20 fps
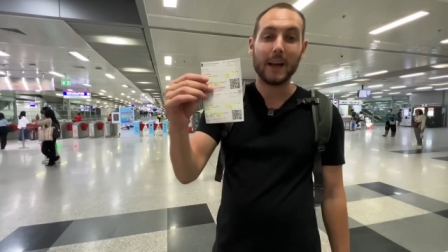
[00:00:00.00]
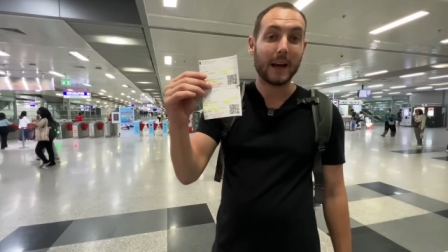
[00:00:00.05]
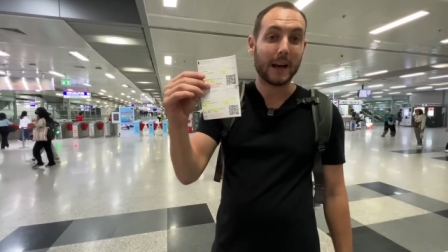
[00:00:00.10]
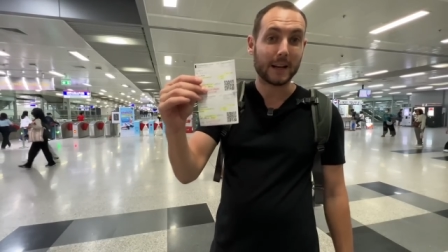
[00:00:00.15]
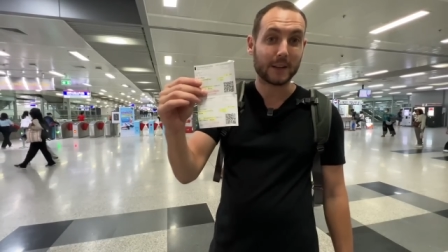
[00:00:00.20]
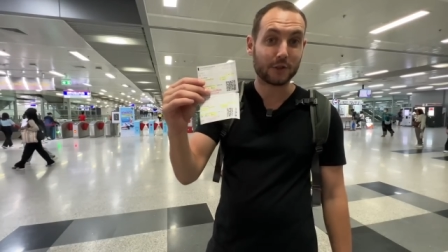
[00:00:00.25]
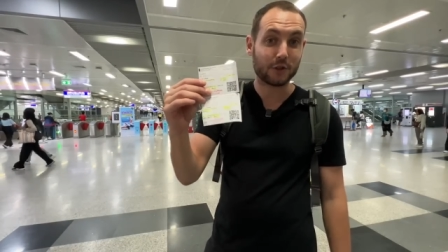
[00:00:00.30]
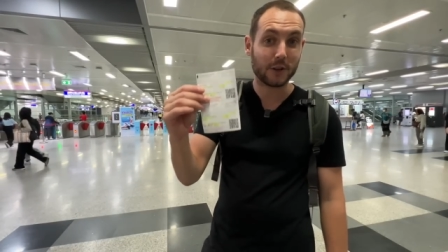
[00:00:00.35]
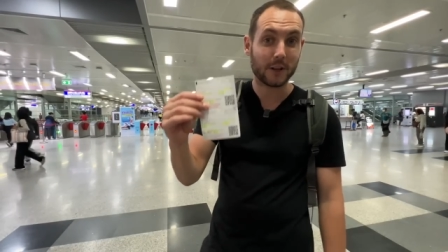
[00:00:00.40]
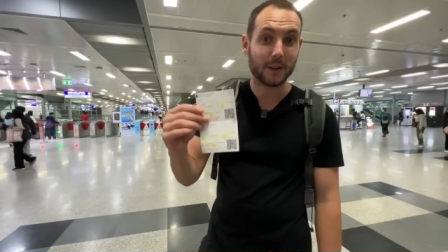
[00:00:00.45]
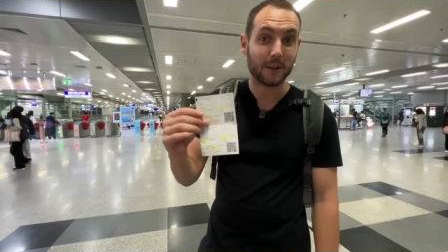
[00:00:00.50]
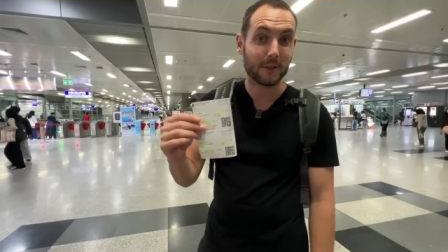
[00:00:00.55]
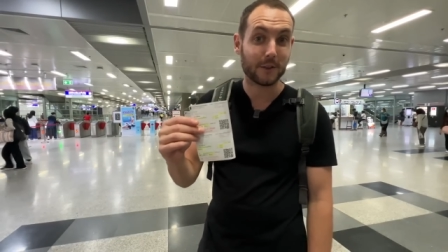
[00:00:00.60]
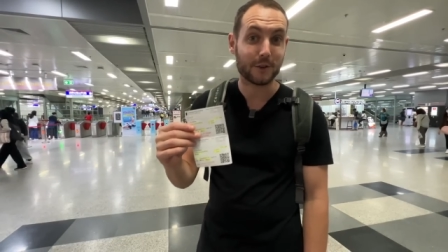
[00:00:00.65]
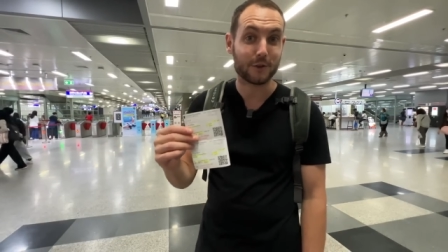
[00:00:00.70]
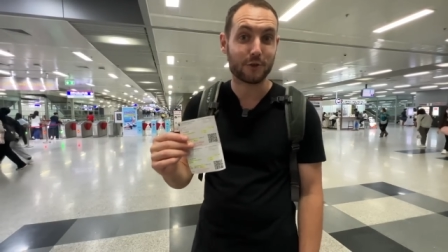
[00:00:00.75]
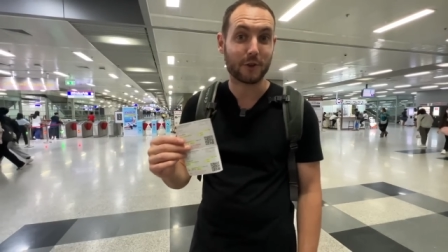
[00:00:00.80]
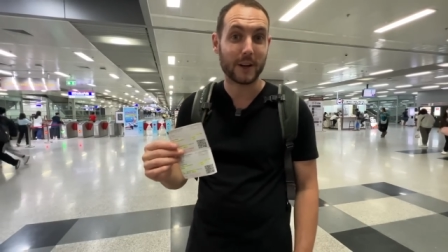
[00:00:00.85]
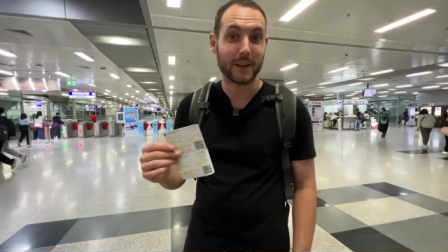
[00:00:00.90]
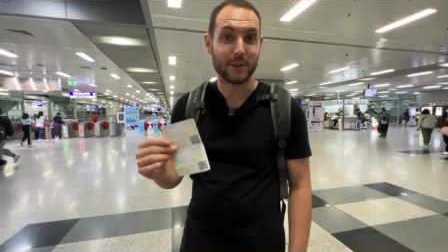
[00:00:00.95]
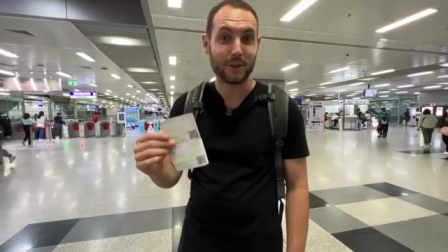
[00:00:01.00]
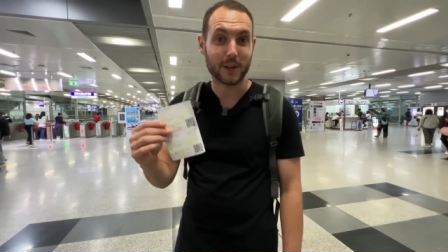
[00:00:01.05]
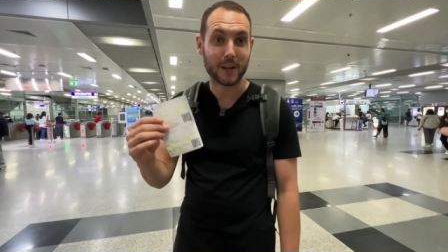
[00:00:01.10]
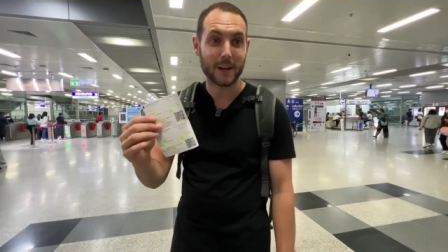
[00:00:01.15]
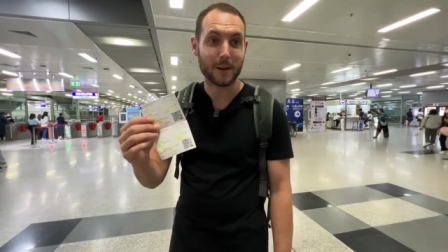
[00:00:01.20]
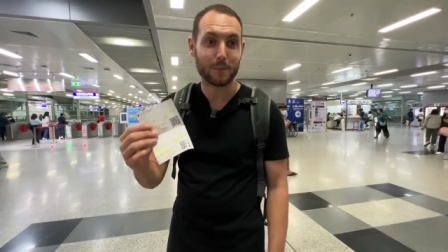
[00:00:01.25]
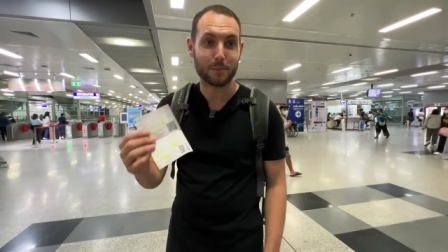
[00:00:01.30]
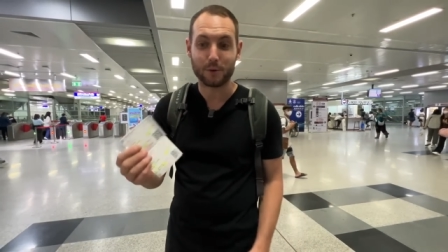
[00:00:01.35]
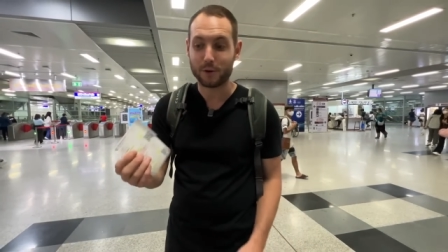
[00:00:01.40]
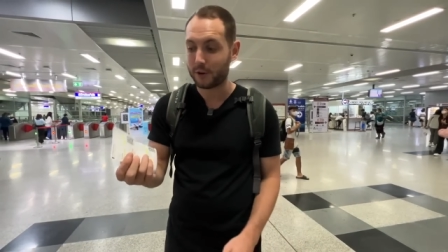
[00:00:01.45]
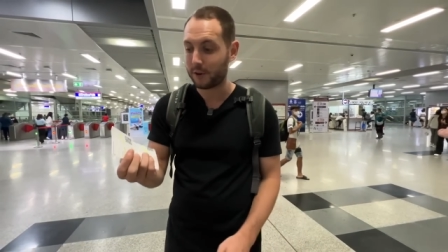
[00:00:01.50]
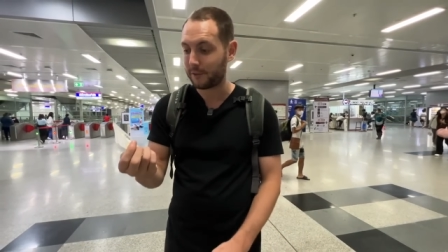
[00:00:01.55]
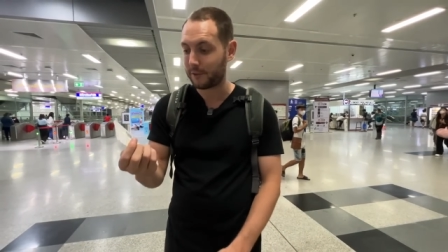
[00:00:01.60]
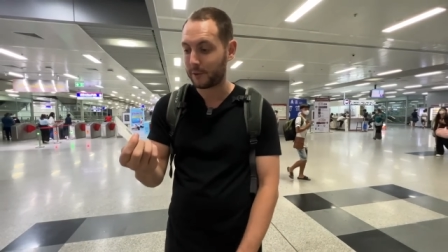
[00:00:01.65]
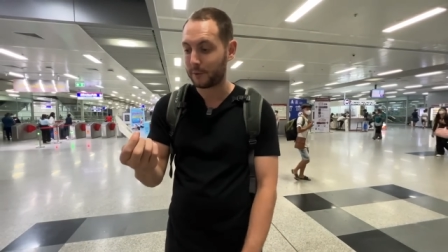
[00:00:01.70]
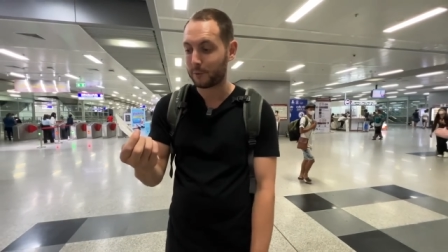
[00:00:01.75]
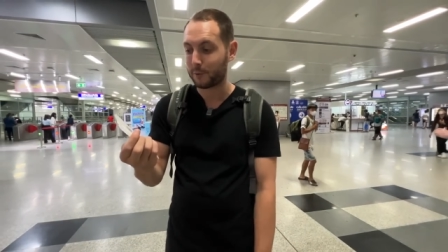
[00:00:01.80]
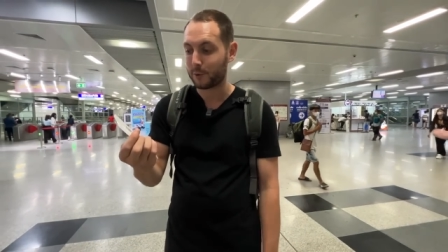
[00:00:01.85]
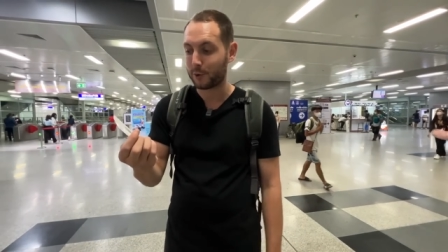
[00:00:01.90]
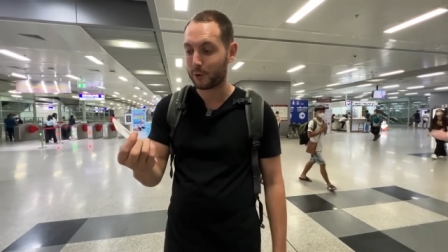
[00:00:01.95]
Actually on the train you get a
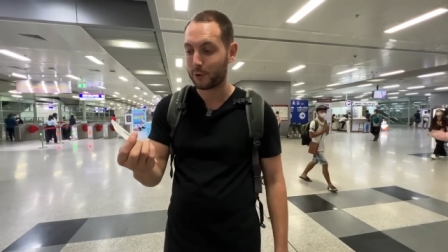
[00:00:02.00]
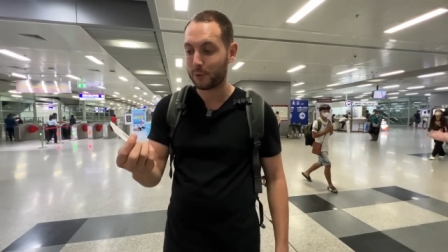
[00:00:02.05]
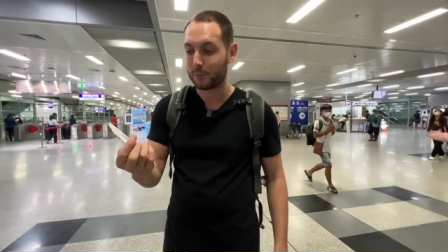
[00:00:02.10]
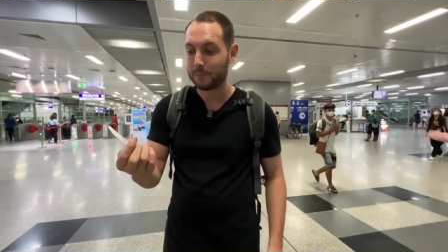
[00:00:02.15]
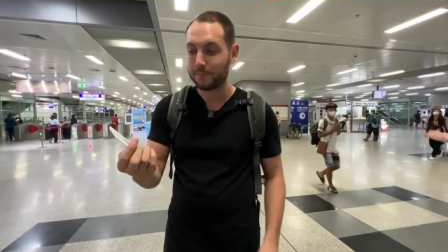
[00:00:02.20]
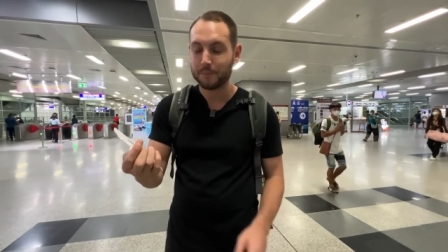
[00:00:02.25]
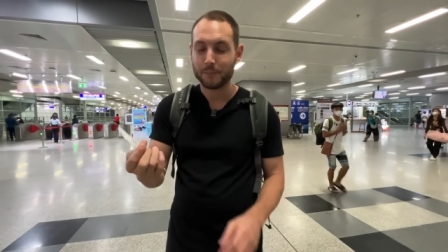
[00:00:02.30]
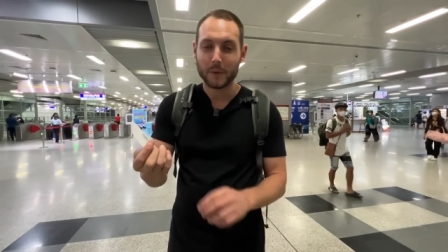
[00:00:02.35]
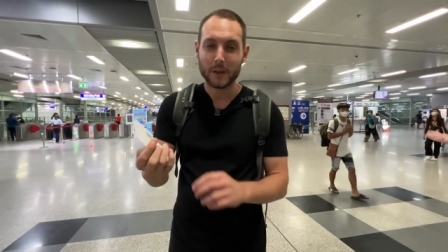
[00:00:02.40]
private room.